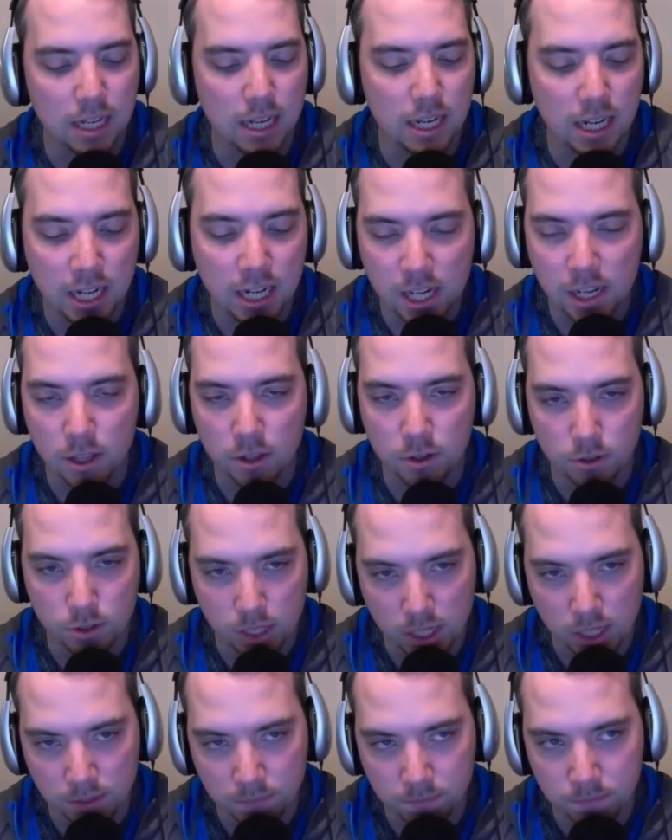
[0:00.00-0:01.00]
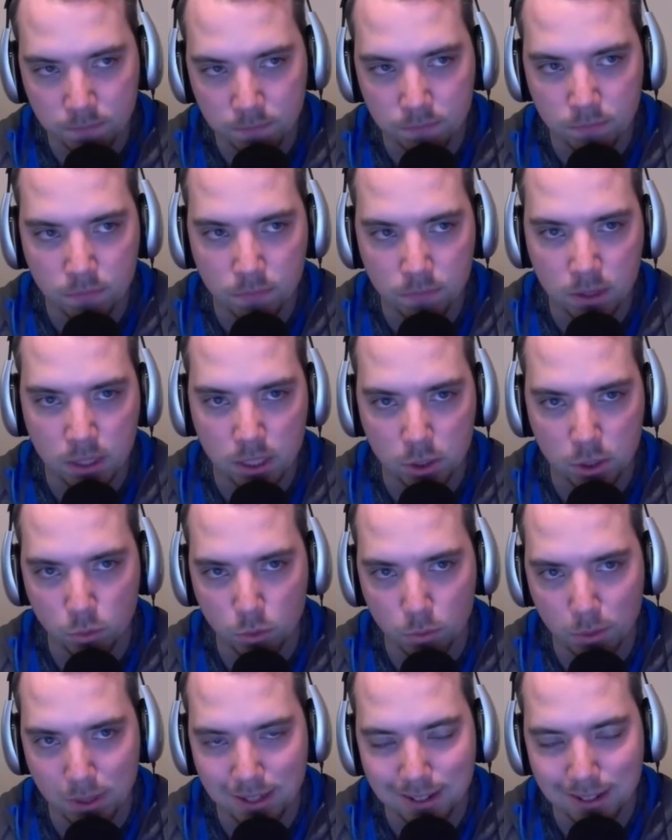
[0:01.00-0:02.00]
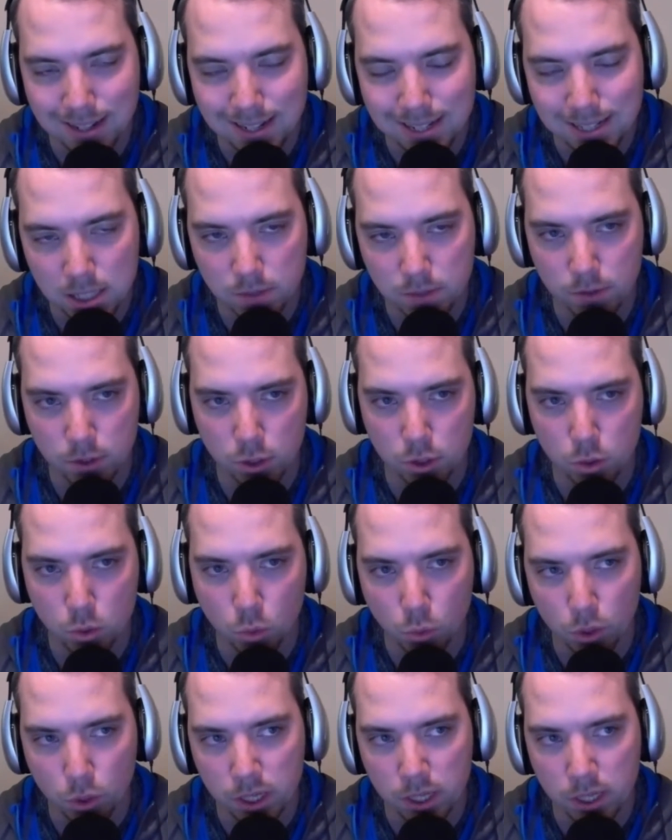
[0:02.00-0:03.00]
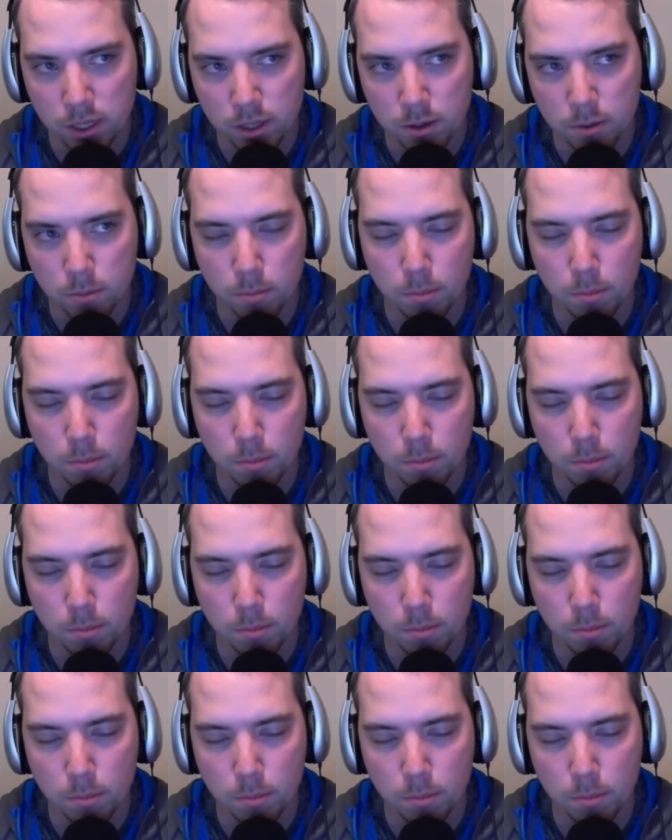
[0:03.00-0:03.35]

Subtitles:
any other team, this would be less of a story